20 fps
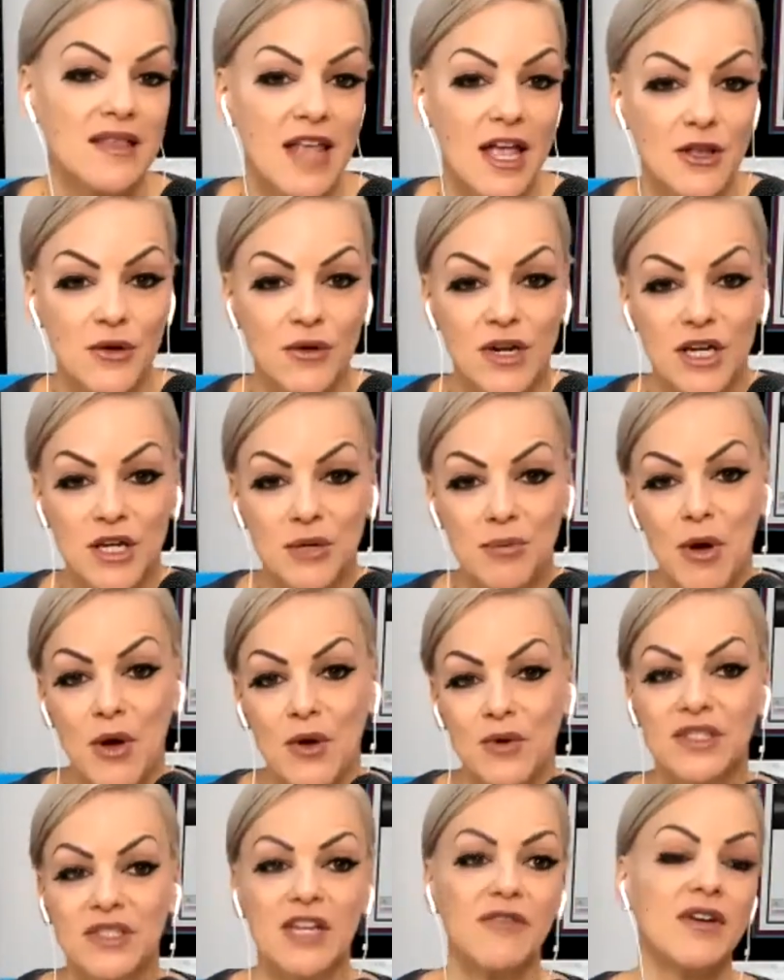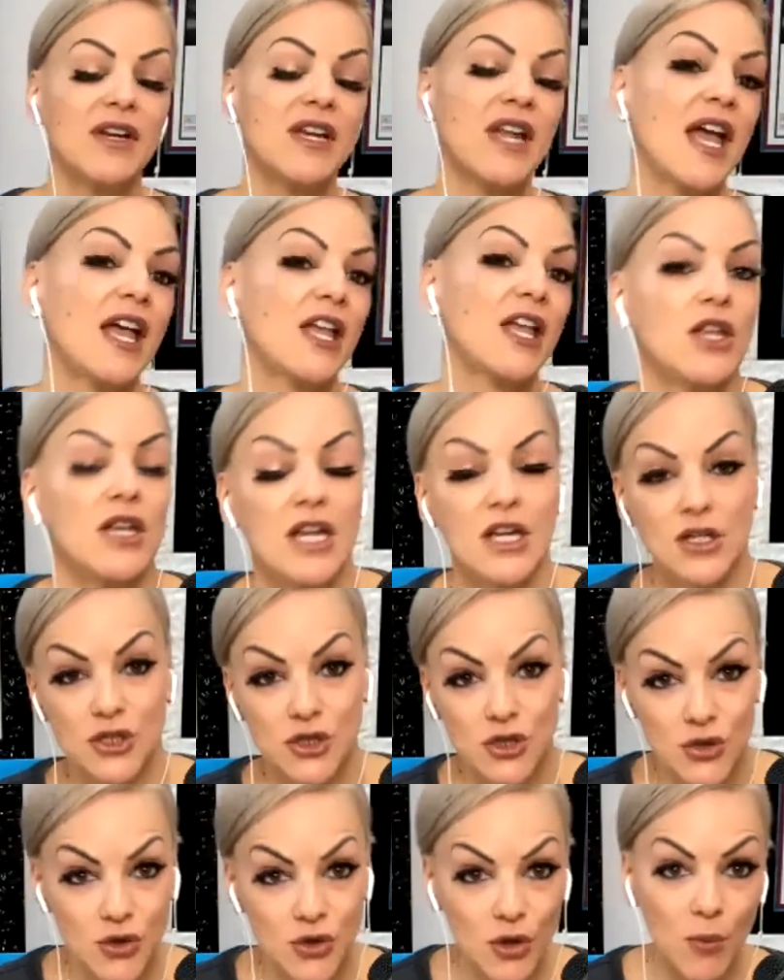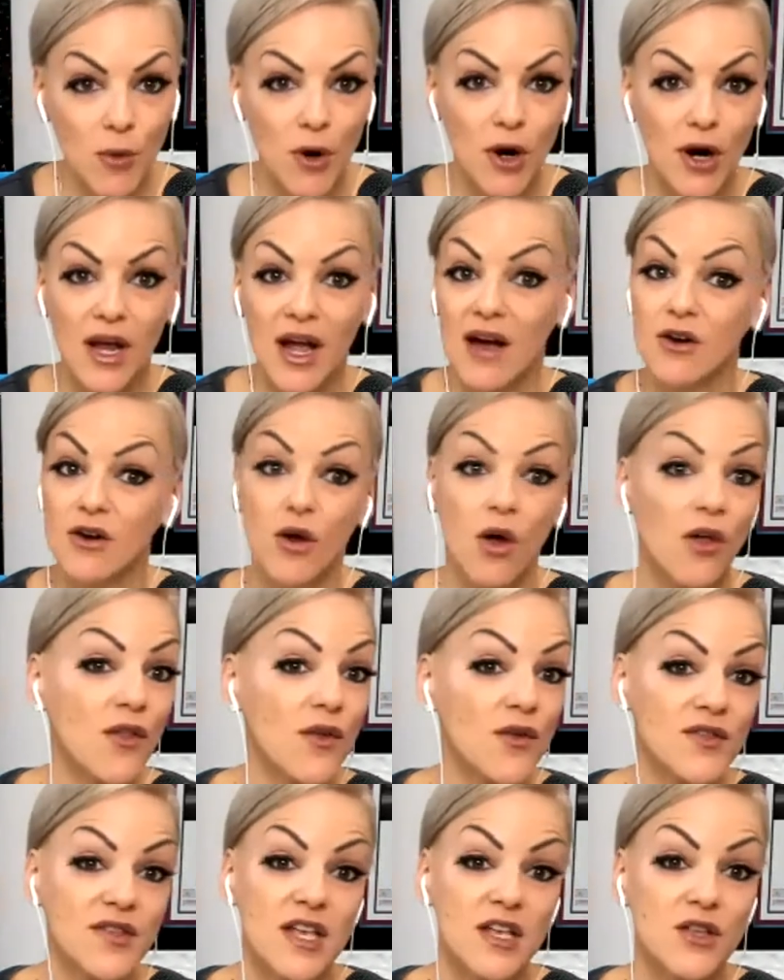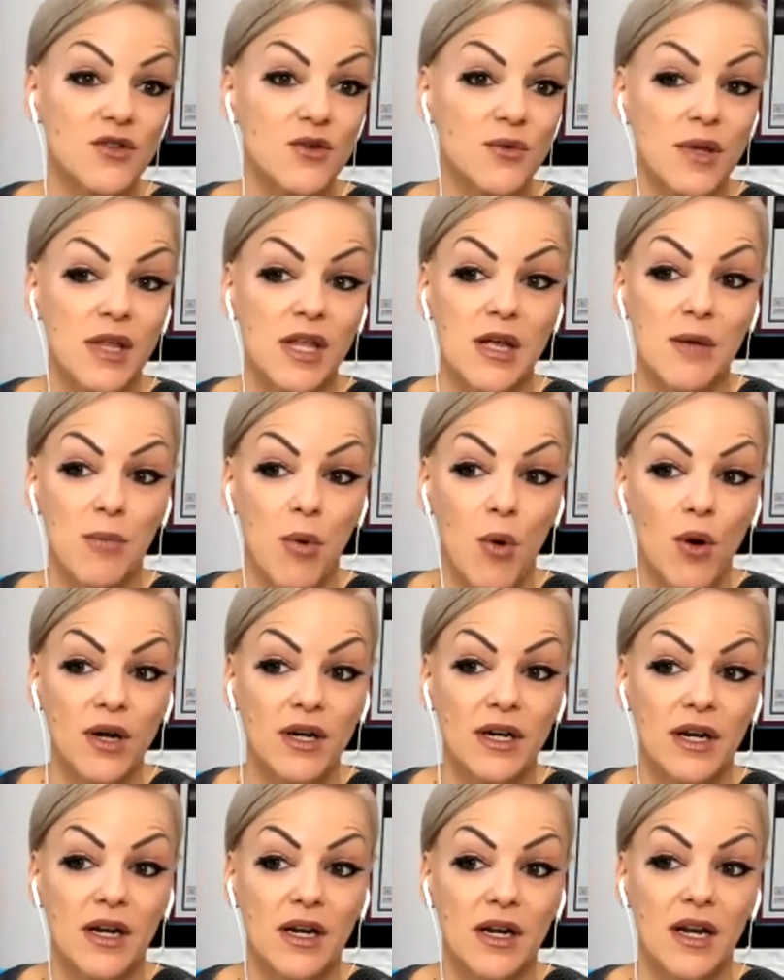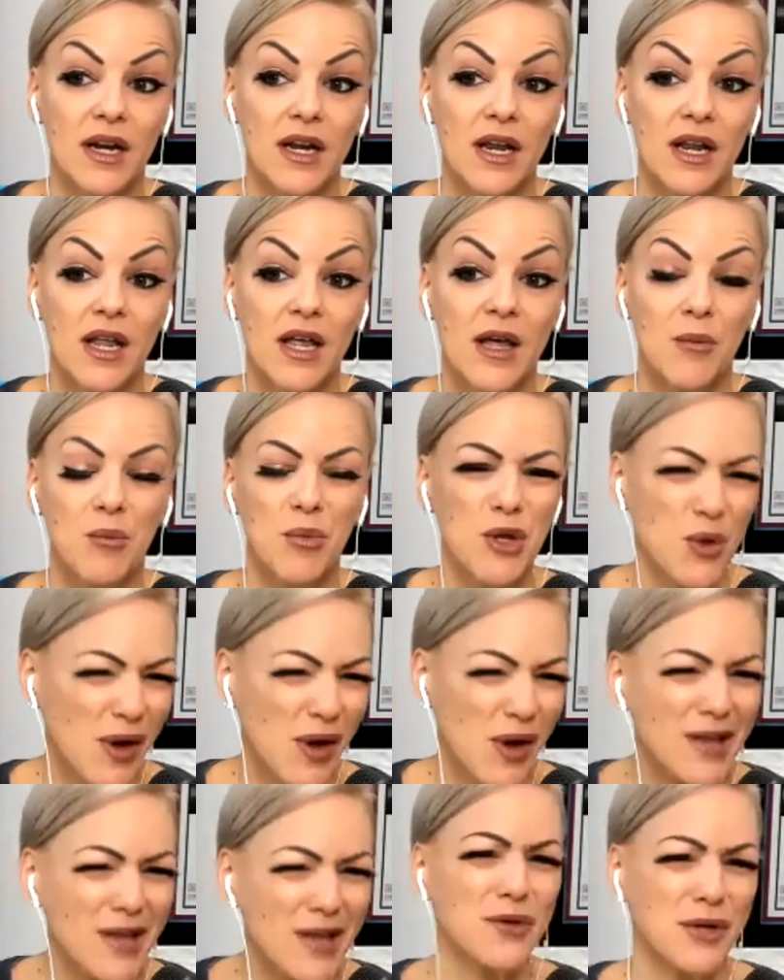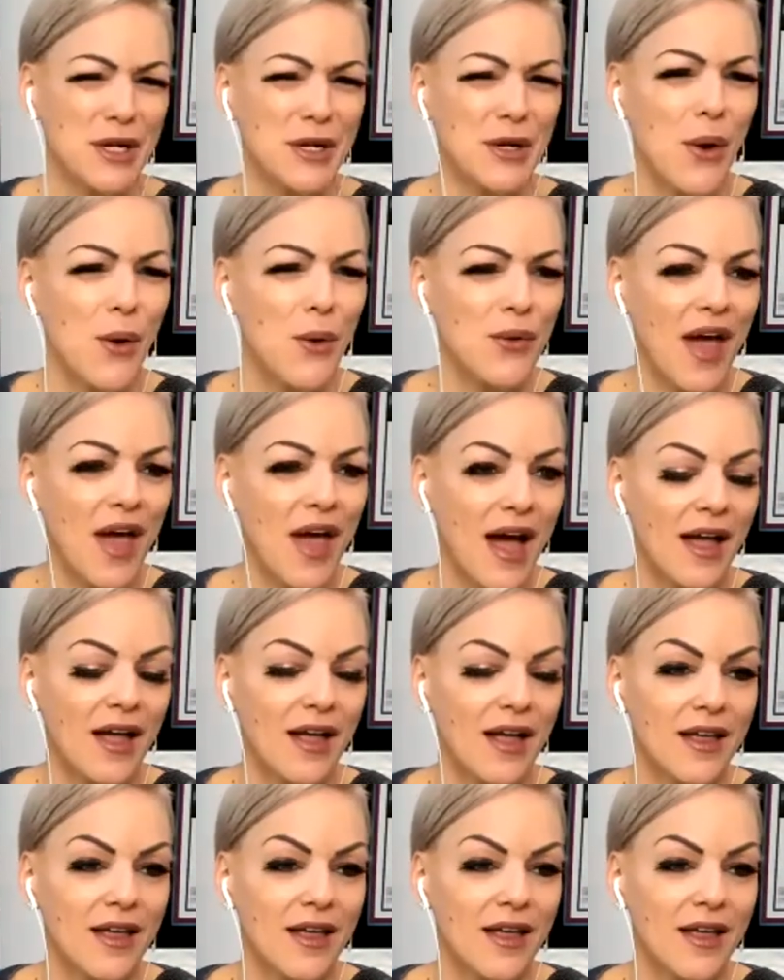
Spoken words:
and you need to post every day and you need to do your workout and all those things are really important. But you guys already know that.